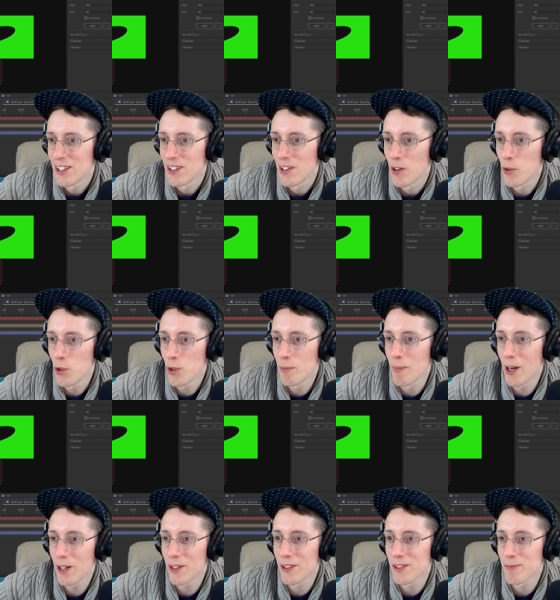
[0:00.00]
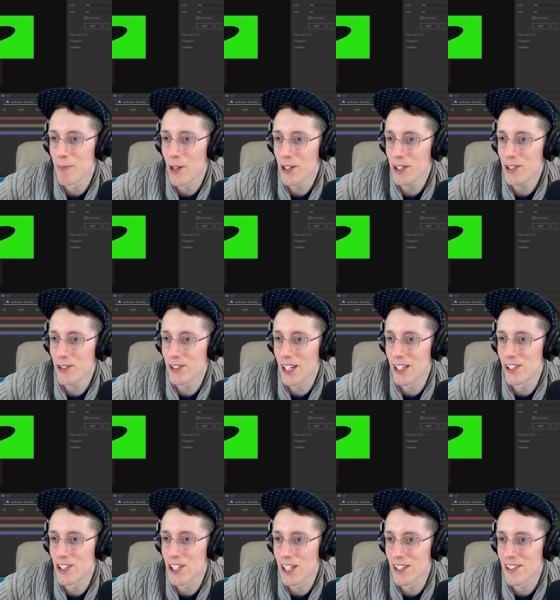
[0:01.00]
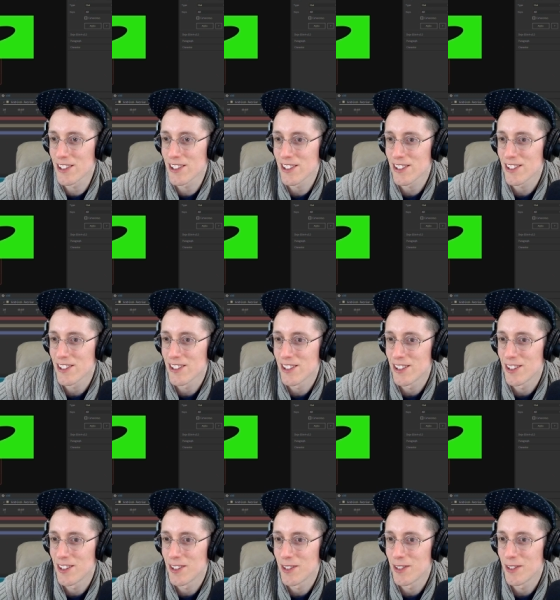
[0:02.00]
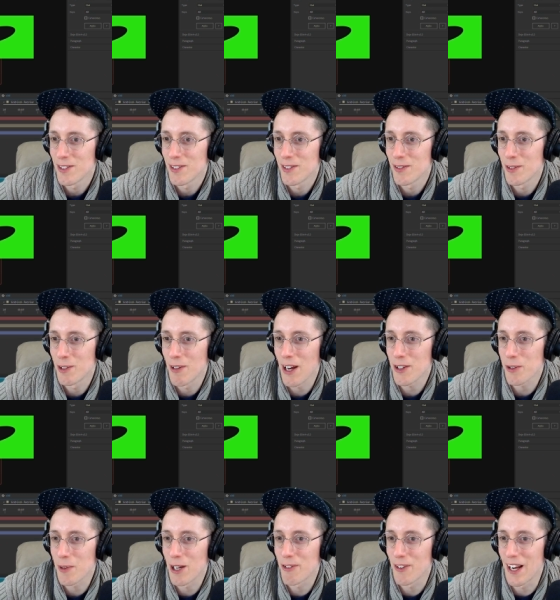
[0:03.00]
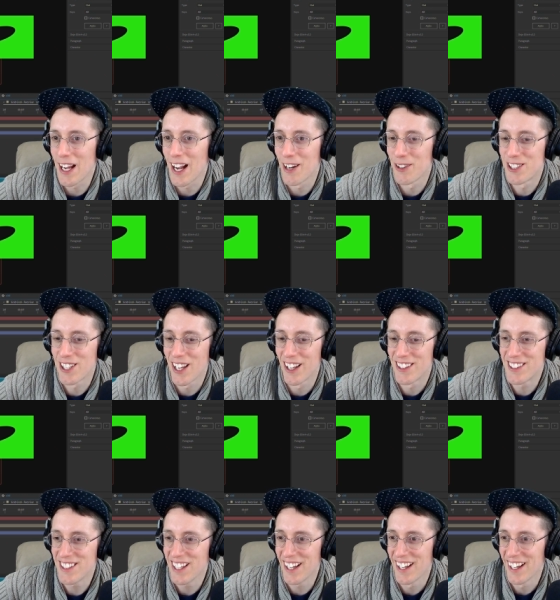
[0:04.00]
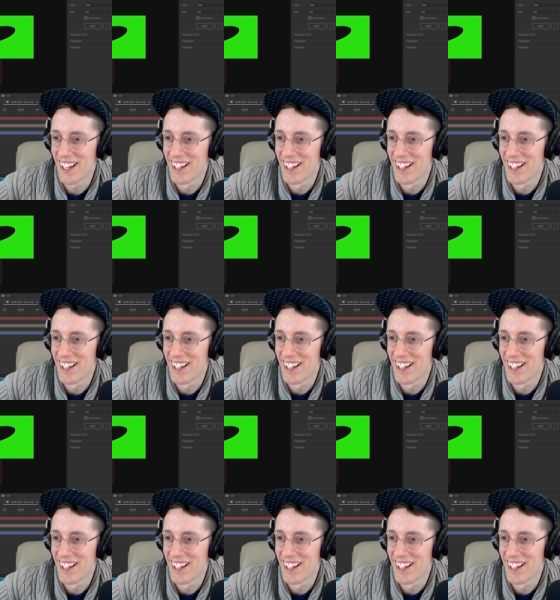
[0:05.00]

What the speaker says: Ooh, molecule energies. Would rather wait for AI results. That